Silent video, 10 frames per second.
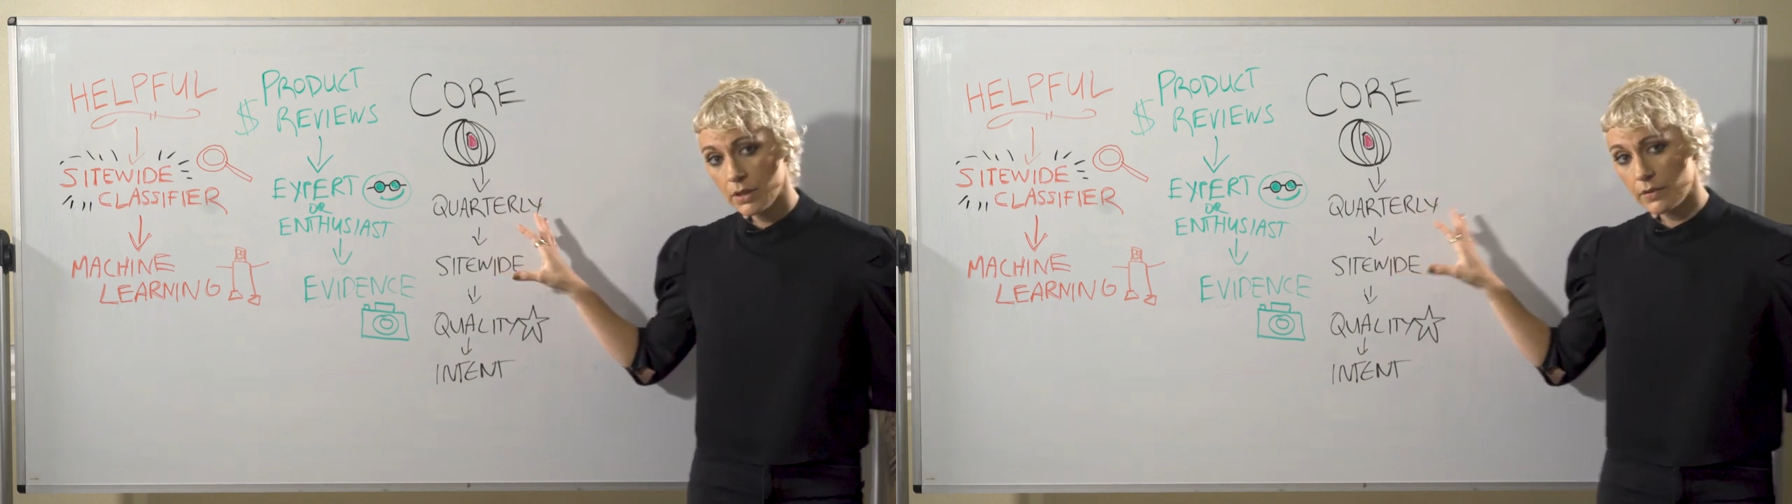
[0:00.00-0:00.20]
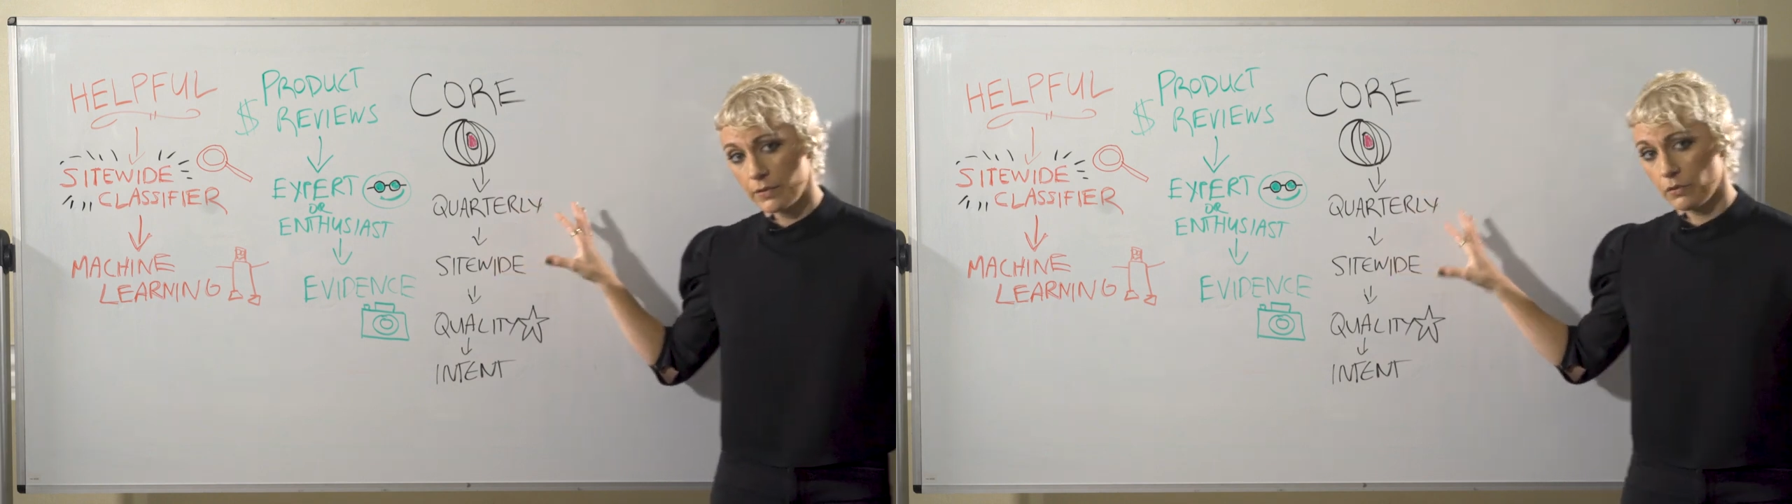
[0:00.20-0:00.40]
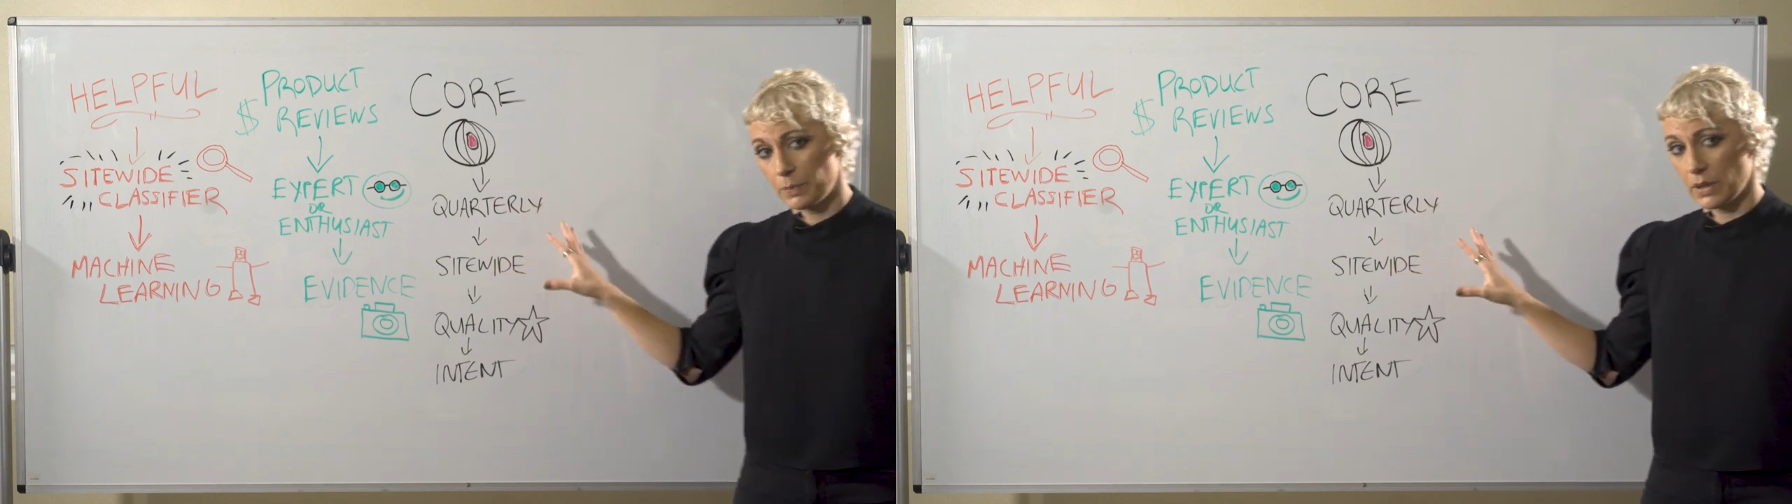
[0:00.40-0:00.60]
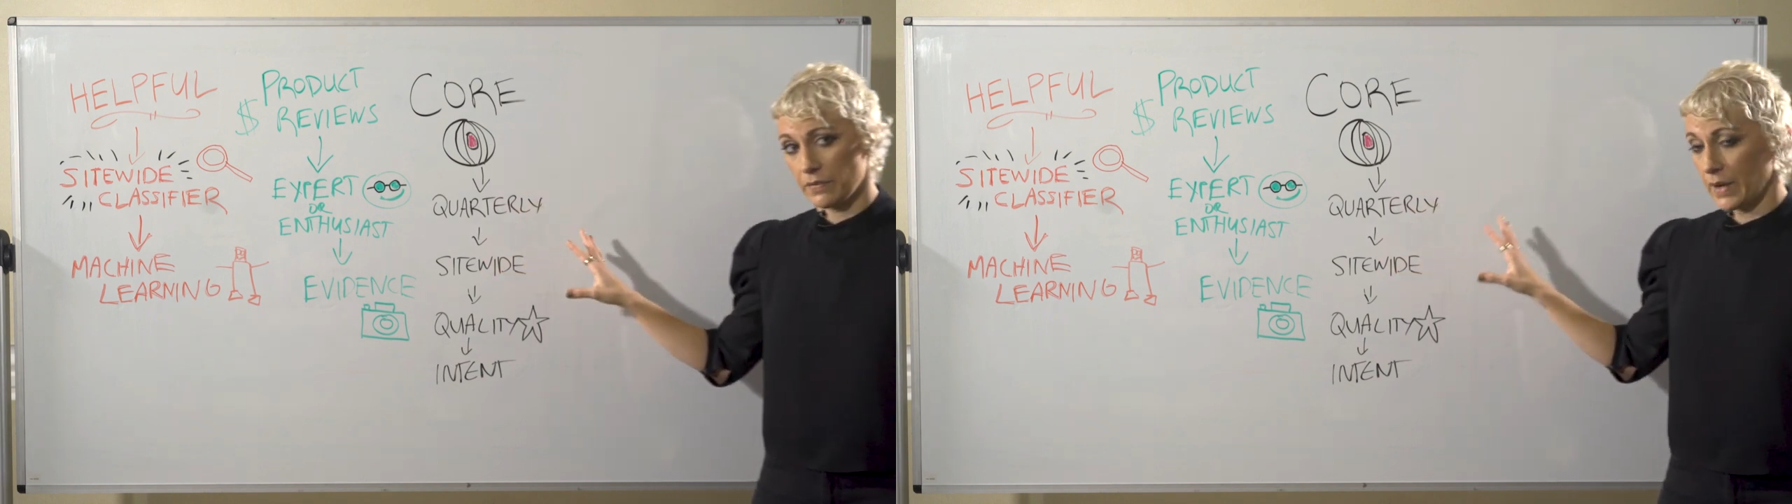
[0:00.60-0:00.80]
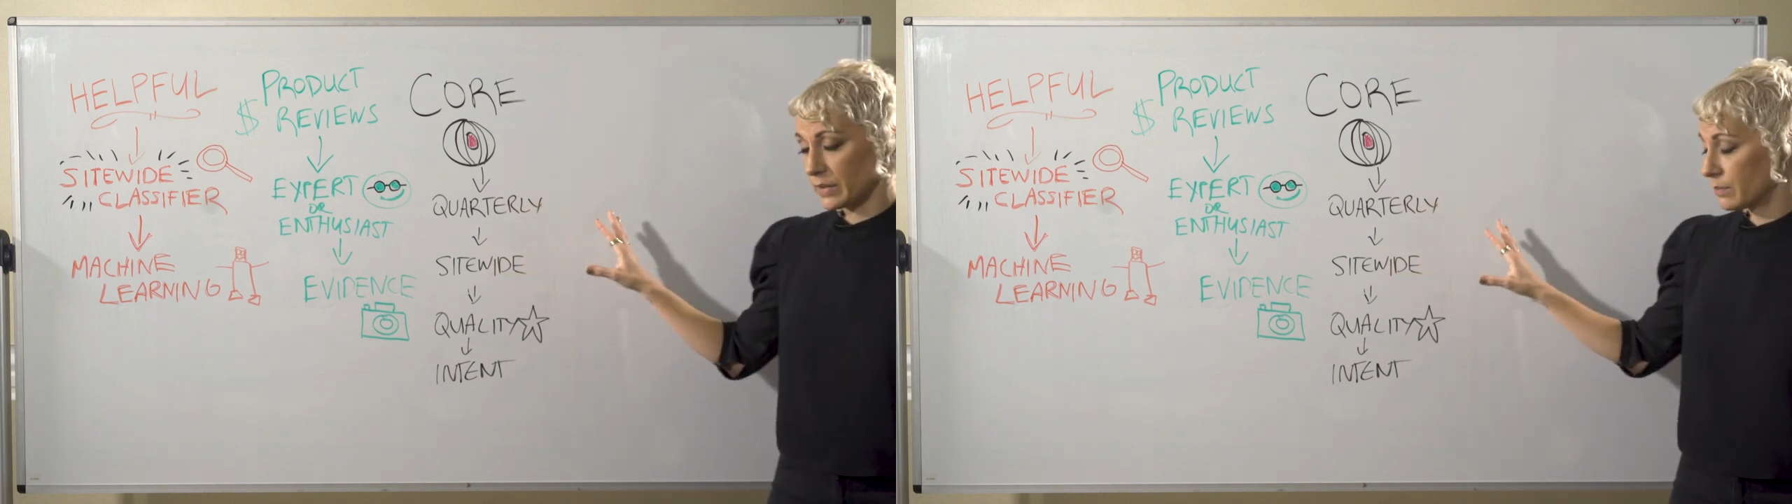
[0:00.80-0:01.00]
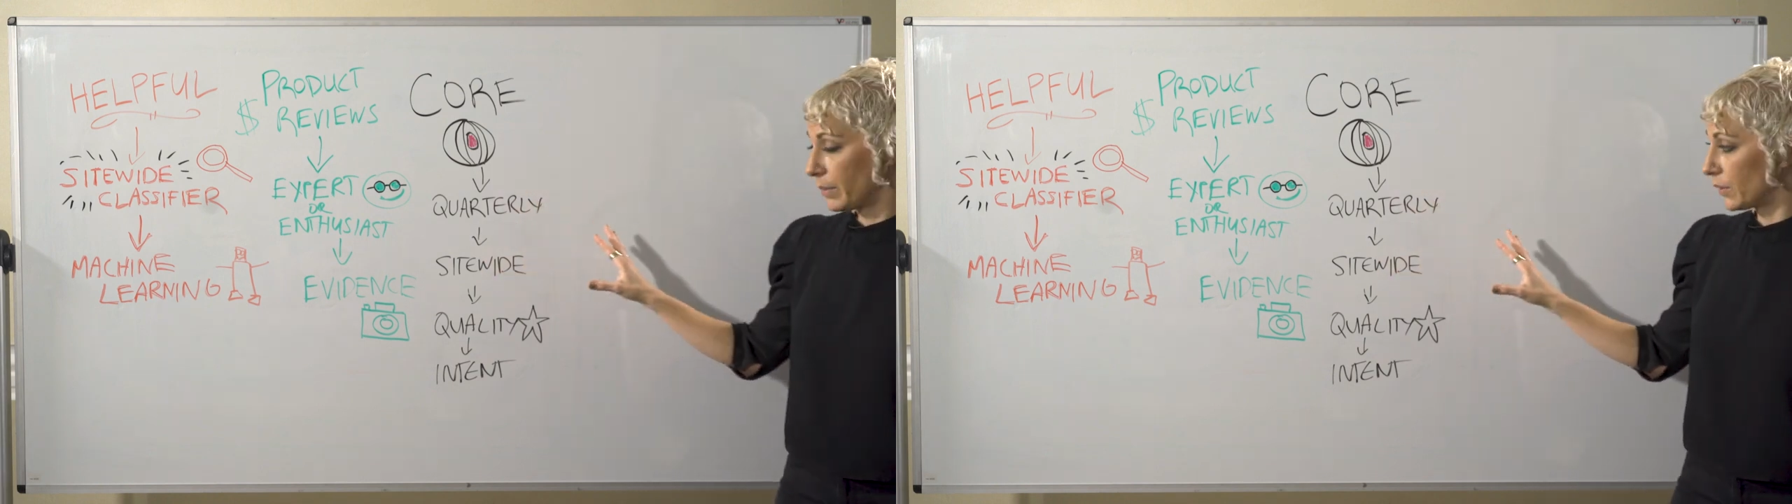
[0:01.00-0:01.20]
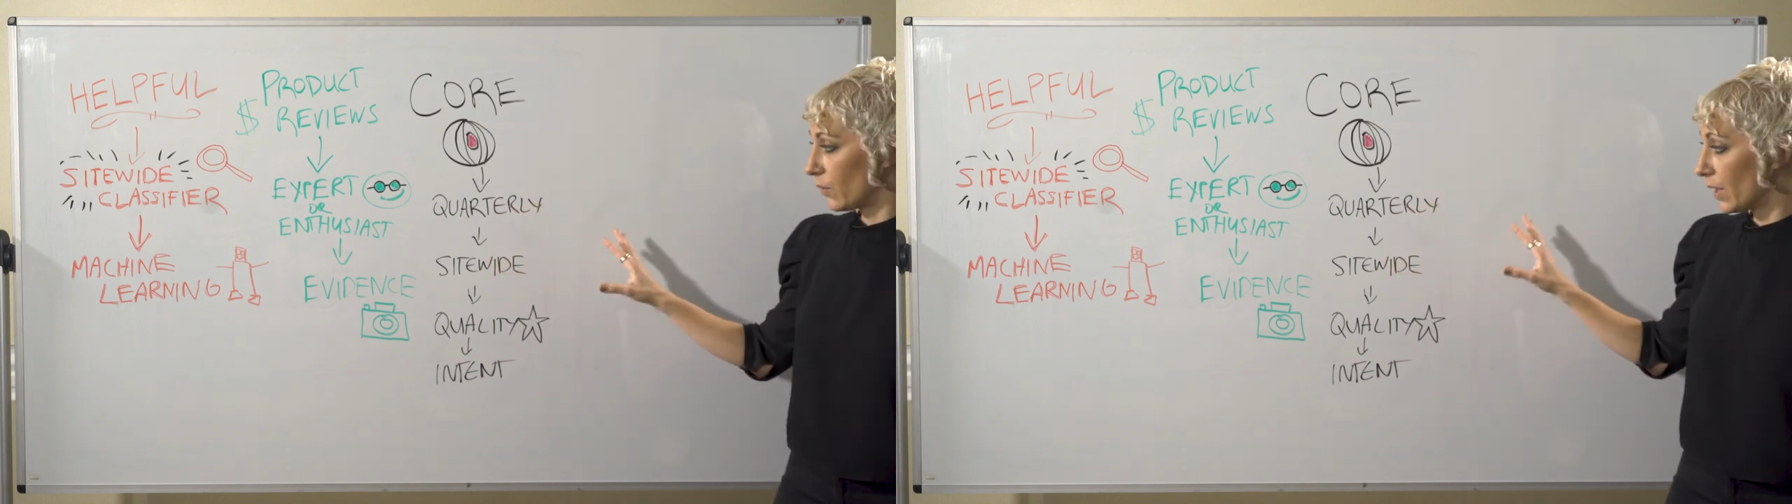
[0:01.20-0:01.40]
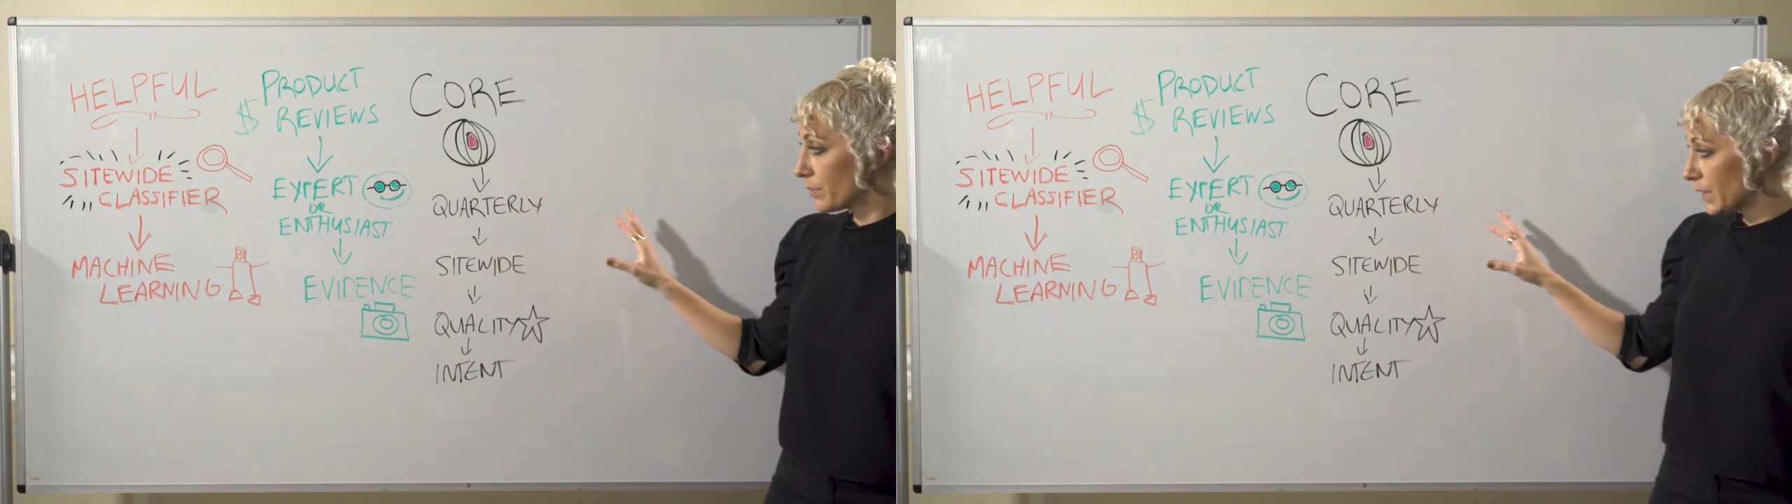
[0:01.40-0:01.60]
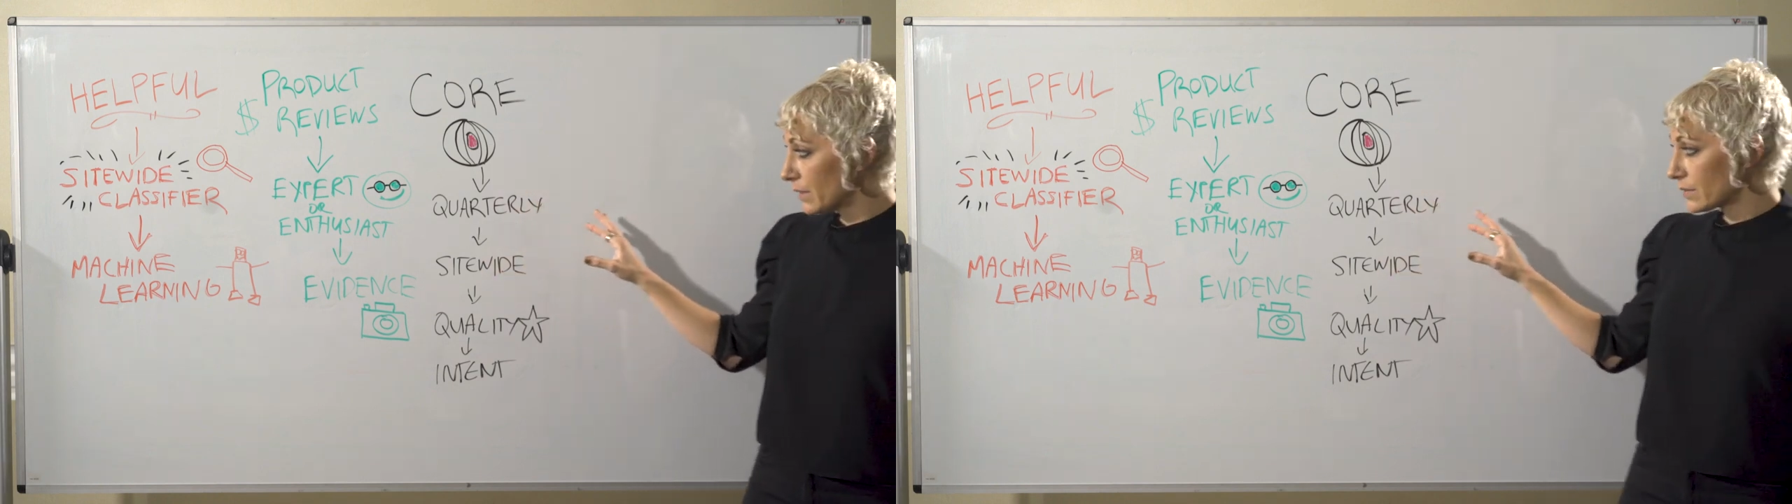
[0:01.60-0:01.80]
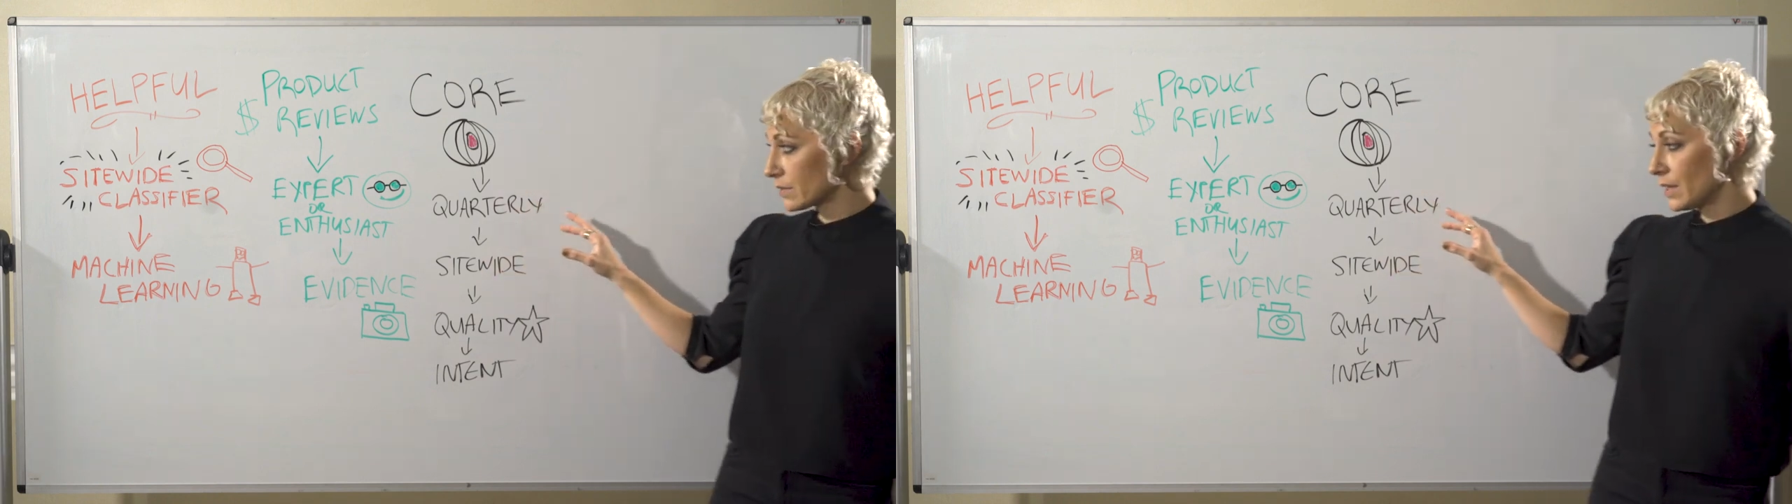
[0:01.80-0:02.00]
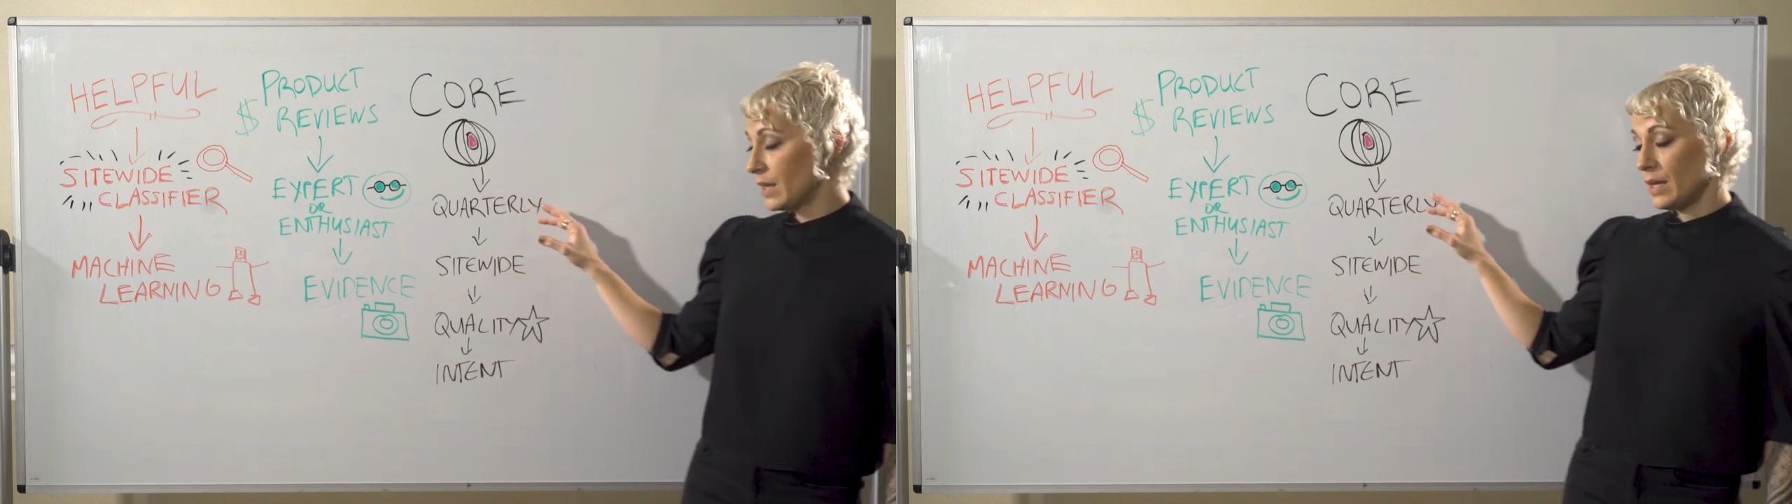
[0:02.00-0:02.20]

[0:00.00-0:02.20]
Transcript: if you've been affected by core updates.